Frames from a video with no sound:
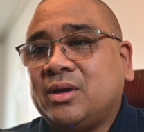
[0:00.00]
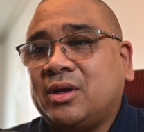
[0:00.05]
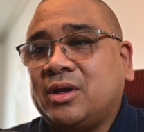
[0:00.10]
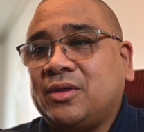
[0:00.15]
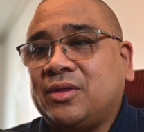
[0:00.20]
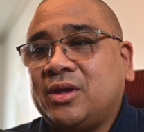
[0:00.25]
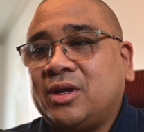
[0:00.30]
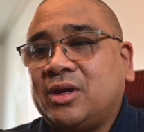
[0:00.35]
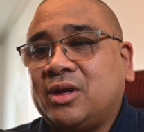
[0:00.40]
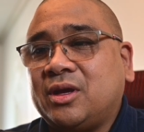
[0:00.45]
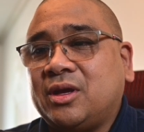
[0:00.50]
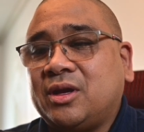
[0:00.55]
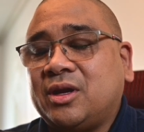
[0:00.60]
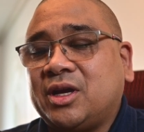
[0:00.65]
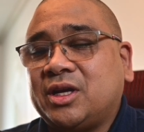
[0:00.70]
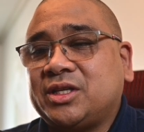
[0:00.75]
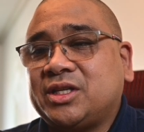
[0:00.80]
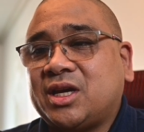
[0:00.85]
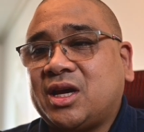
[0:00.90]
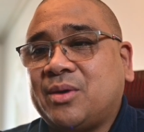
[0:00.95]
And then
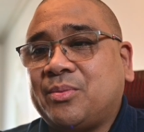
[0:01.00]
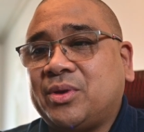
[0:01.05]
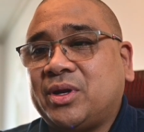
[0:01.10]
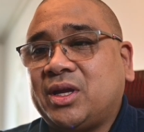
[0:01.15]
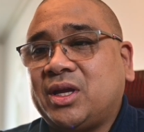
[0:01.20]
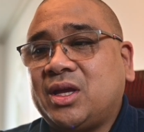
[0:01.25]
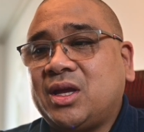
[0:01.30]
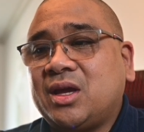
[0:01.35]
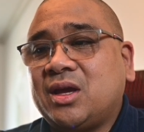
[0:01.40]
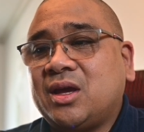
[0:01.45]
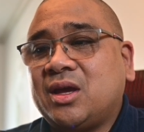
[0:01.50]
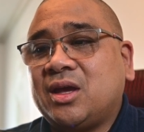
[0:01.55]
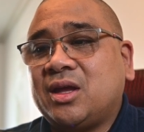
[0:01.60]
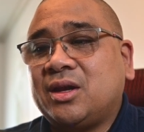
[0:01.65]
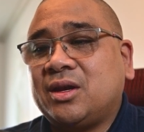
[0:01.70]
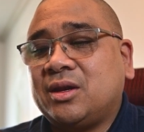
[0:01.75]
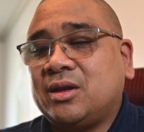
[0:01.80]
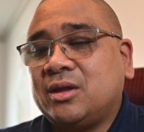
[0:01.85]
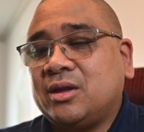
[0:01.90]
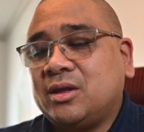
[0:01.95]
I tap it
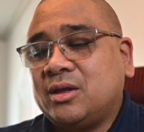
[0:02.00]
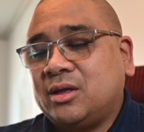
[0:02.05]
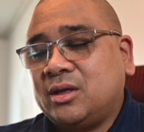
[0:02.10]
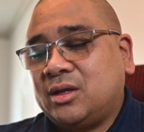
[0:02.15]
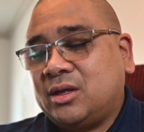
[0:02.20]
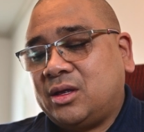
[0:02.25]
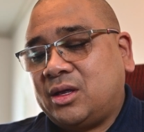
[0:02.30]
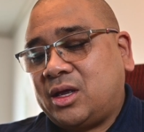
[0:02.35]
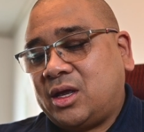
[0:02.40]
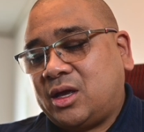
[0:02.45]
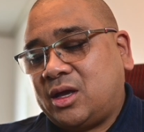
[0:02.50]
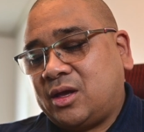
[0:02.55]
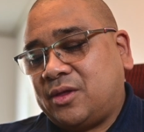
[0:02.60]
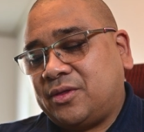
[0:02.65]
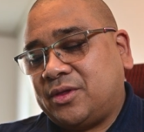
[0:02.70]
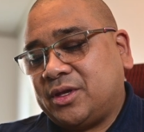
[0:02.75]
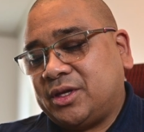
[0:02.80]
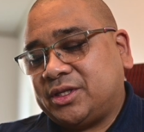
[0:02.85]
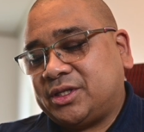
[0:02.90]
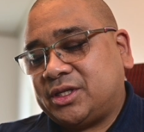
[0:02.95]
again.
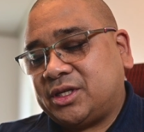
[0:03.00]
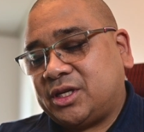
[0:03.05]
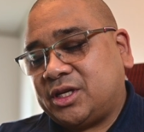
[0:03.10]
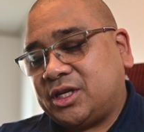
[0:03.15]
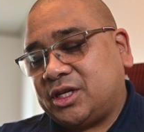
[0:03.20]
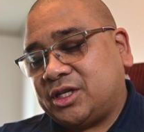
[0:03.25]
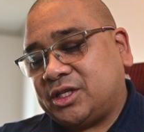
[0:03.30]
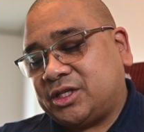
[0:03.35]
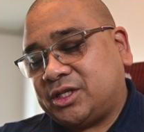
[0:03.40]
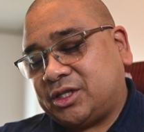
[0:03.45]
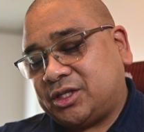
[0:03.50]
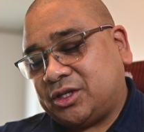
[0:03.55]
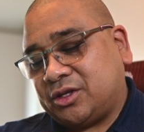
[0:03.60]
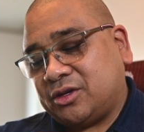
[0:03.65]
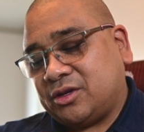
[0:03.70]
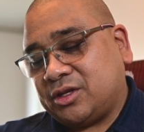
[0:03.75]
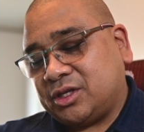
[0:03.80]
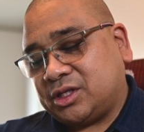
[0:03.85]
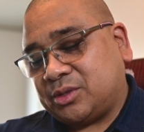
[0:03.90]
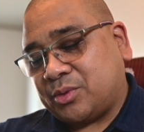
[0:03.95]
And this is
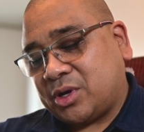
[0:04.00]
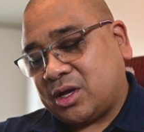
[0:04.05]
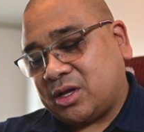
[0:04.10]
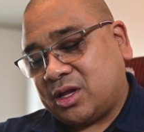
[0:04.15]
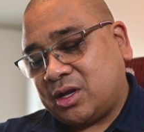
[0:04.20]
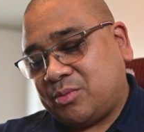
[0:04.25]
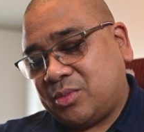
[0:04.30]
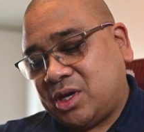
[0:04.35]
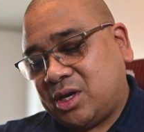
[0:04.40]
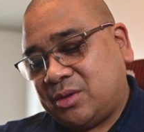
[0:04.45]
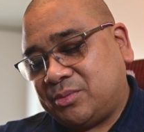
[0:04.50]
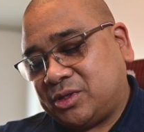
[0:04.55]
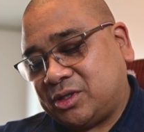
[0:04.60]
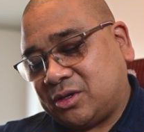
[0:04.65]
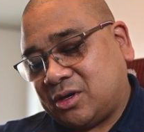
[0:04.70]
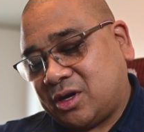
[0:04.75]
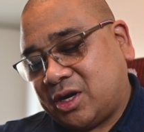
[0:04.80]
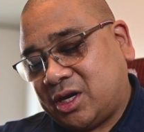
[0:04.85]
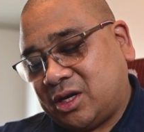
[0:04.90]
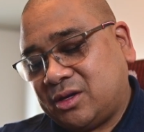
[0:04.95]
still the spotlight beam,
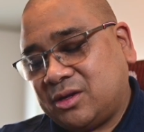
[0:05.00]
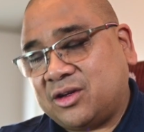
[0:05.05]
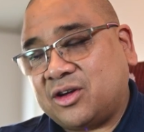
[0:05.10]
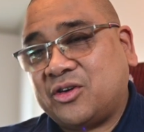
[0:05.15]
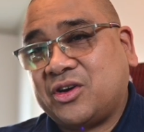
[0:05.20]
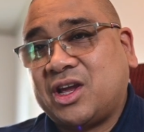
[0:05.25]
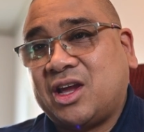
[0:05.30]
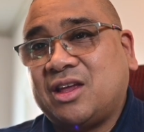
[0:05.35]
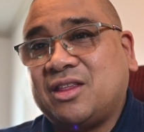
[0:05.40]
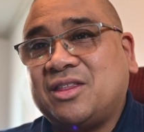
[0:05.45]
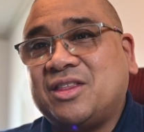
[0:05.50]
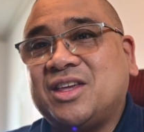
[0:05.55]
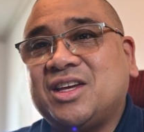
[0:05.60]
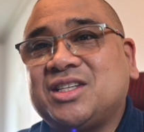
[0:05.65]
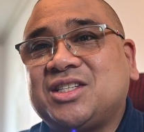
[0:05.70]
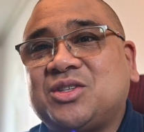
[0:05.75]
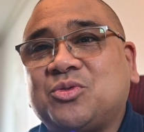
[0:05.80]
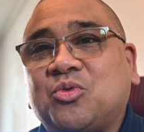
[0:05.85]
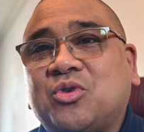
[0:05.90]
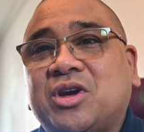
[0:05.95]
sorry. Okay,
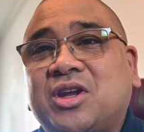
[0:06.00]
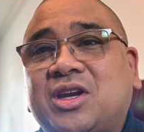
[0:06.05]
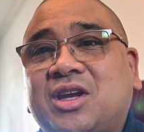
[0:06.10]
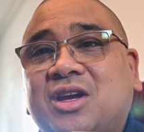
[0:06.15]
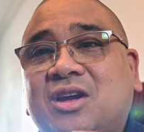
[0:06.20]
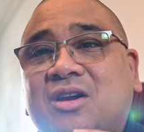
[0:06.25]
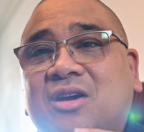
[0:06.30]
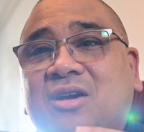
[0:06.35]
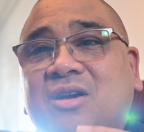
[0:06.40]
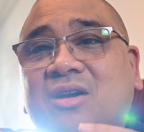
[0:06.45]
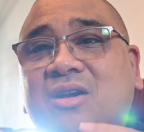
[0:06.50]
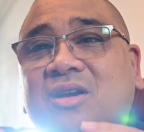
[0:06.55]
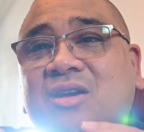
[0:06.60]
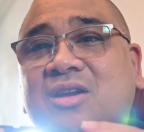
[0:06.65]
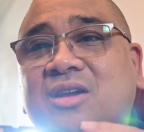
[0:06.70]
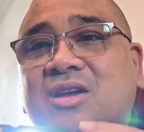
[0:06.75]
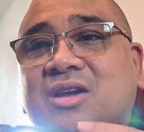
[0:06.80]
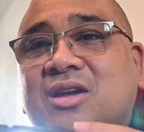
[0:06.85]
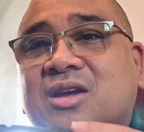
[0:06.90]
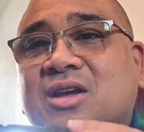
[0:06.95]
this one here
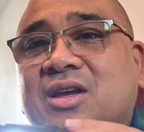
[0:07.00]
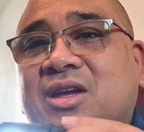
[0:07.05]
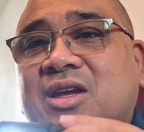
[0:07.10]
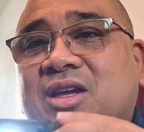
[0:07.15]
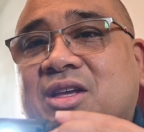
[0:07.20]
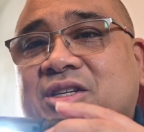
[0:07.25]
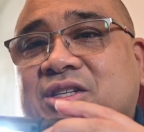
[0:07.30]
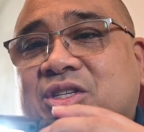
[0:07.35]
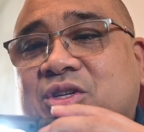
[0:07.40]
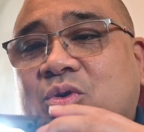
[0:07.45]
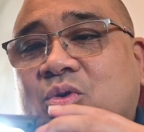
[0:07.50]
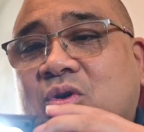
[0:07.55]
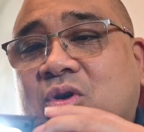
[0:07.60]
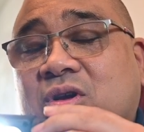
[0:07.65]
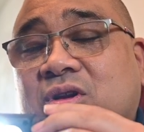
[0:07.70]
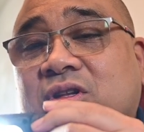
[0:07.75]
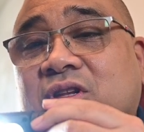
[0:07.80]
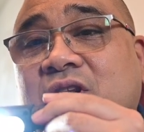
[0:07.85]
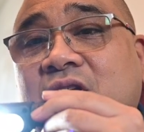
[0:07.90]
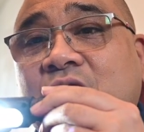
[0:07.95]
is
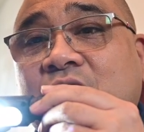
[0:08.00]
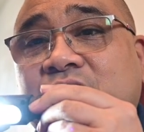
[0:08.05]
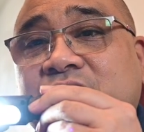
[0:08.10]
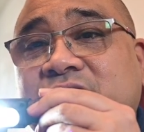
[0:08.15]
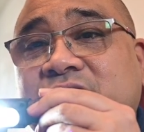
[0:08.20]
your low